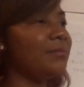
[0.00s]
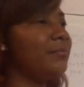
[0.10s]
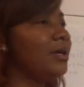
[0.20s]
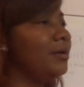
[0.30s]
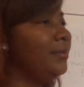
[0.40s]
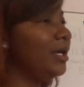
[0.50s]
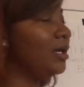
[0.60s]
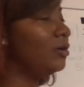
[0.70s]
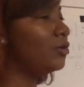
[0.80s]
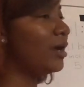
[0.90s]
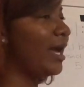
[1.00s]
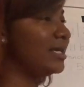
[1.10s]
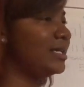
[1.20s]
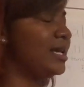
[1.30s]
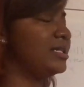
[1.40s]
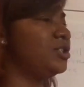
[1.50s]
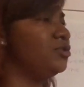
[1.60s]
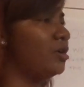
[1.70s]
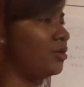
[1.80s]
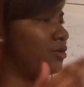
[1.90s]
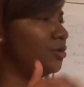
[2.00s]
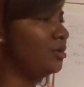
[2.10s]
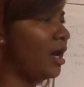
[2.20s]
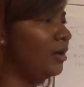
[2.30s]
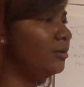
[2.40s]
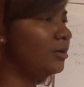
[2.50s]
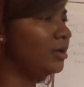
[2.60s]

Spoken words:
Camille, Greg says that you know. Do you know?